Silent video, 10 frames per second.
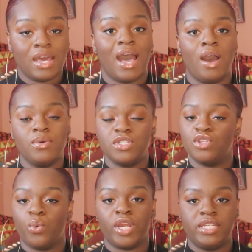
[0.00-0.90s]
how is
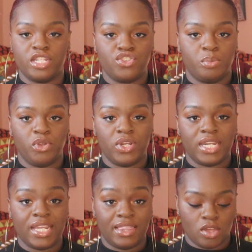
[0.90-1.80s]
the work
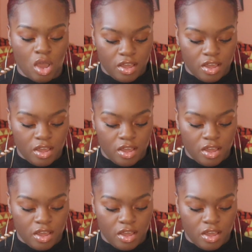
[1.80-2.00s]
distributed in the